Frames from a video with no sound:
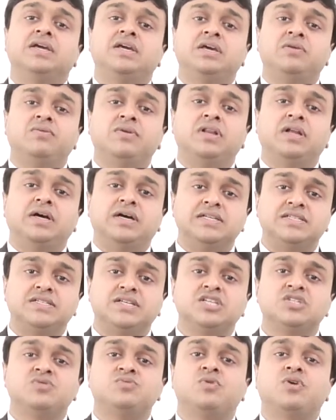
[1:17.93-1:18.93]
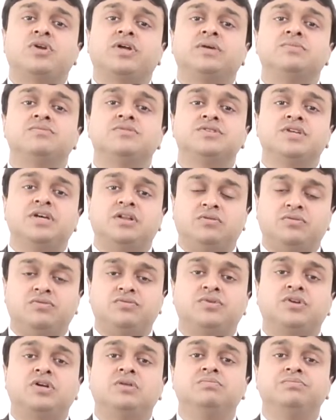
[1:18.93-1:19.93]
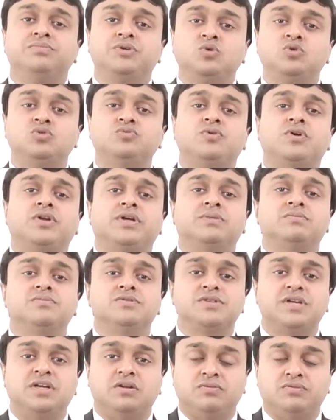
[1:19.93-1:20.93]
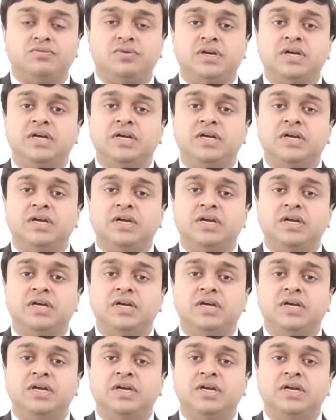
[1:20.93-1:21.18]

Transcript: he will assess for himself, compute for himself,